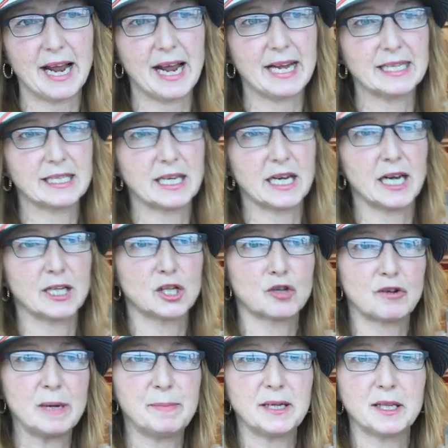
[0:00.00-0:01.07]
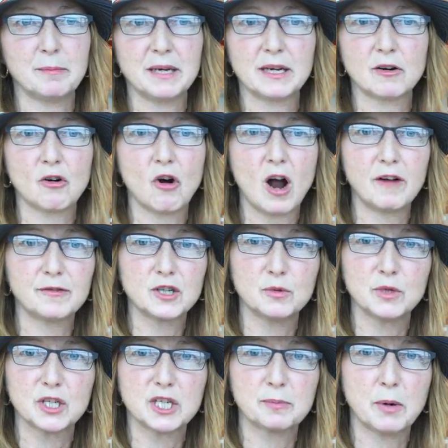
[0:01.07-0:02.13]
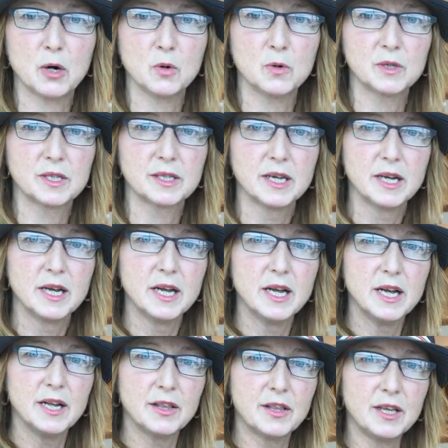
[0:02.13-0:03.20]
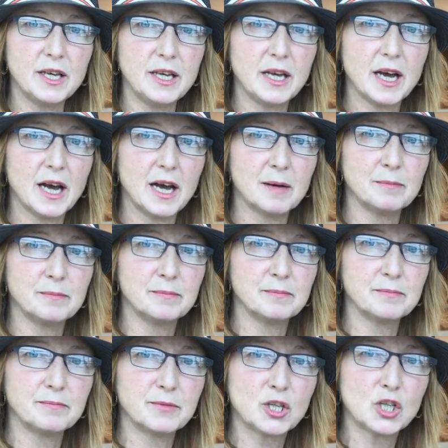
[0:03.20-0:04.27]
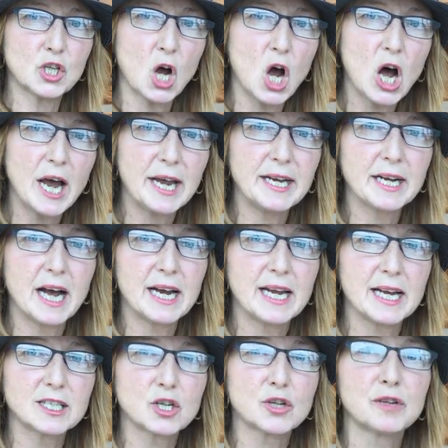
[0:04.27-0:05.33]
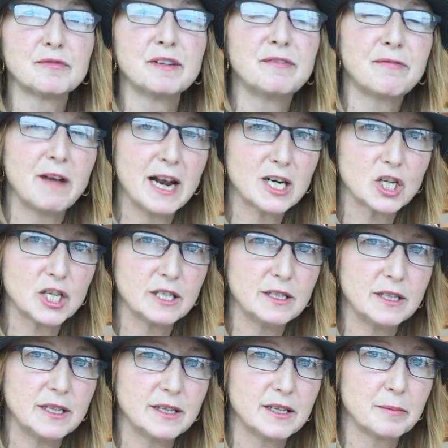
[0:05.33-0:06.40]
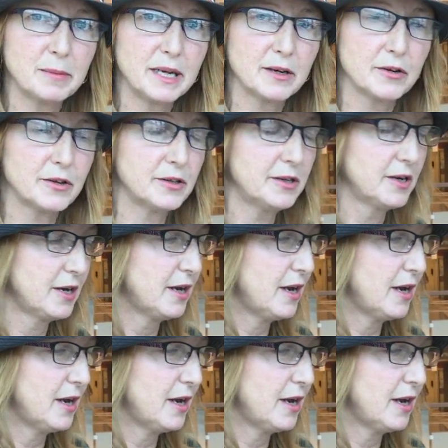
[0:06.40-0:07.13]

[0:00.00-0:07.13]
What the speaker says: and scraping the mirror off to expose the shine, I guess, or the reflection in the mirror